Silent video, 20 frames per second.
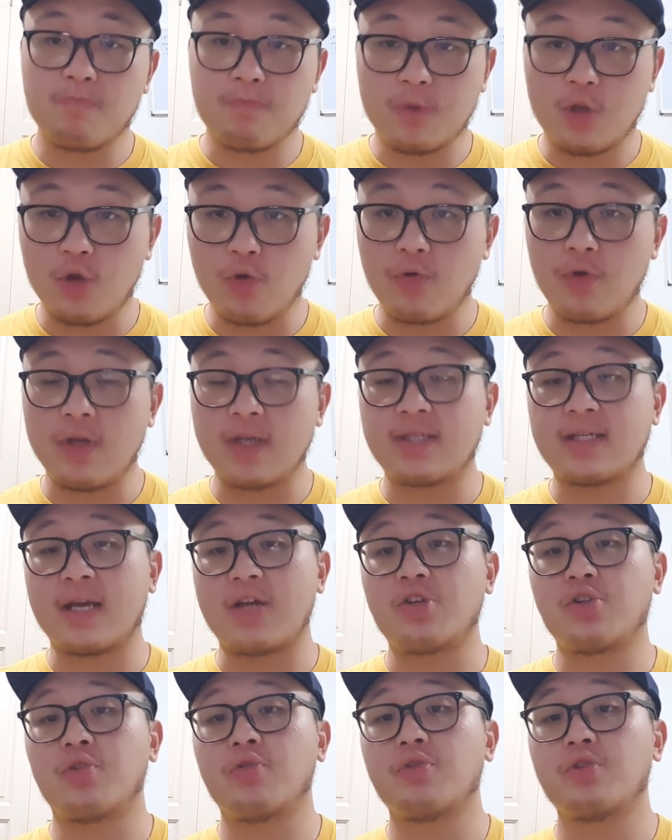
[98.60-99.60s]
do
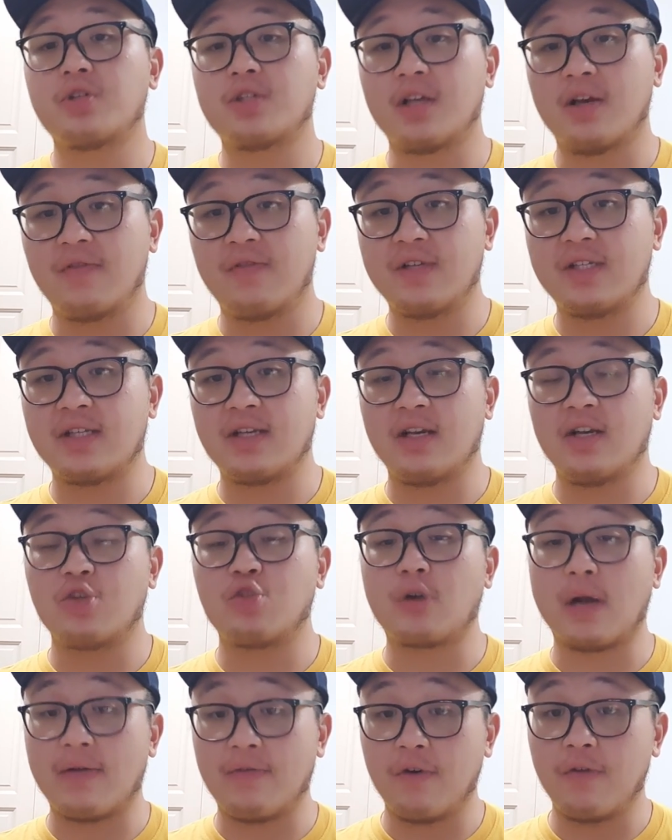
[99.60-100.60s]
essential service
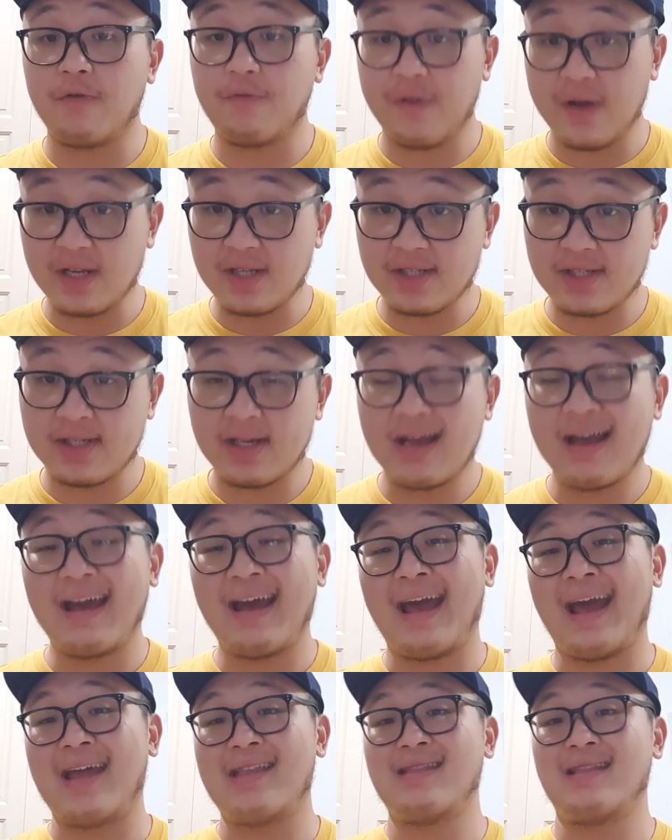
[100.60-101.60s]
travel first
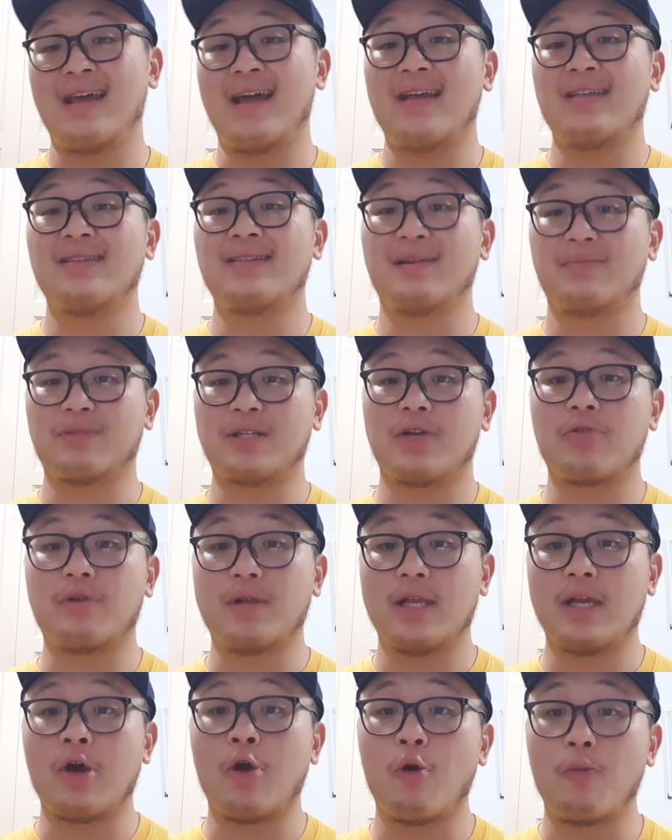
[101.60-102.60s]
and then
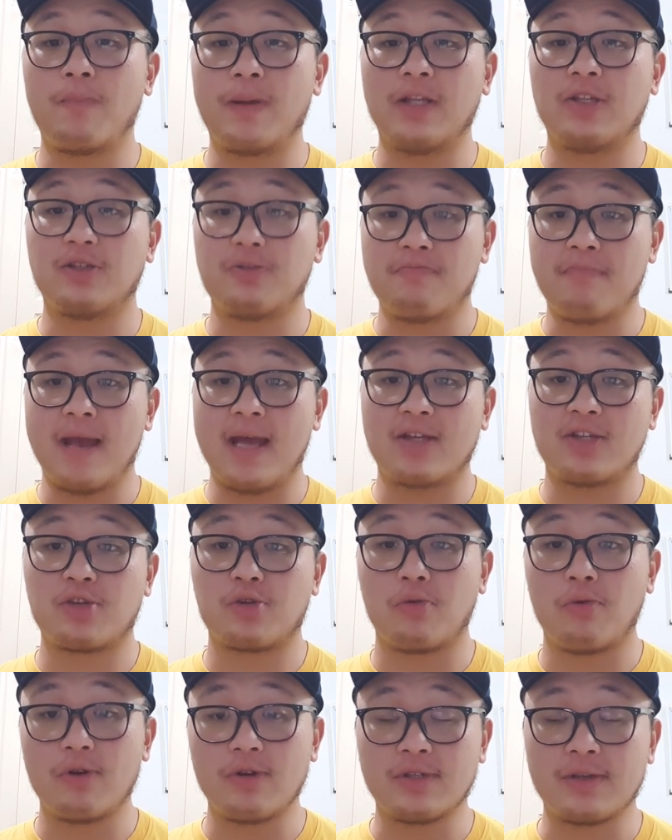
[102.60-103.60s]
subsequently open to mass
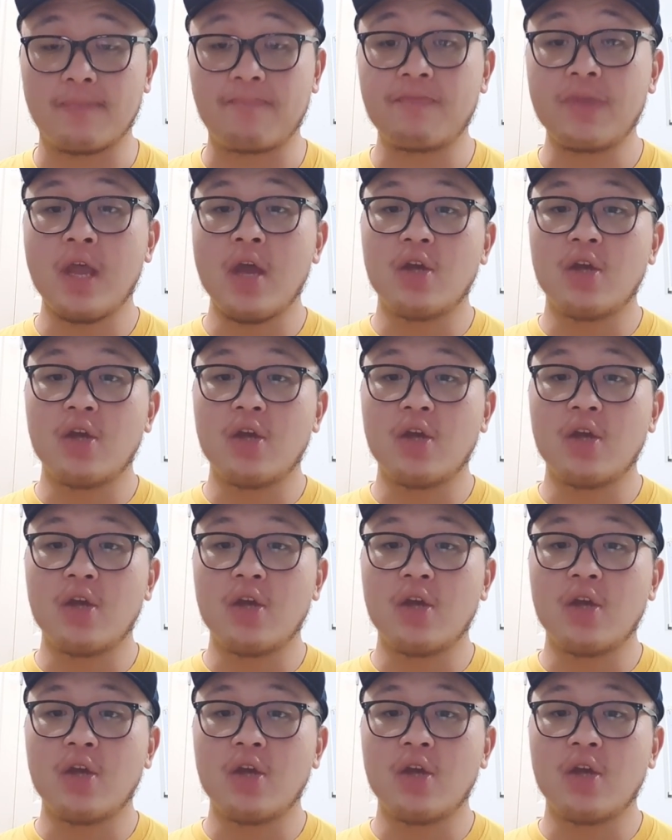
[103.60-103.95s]
tourism.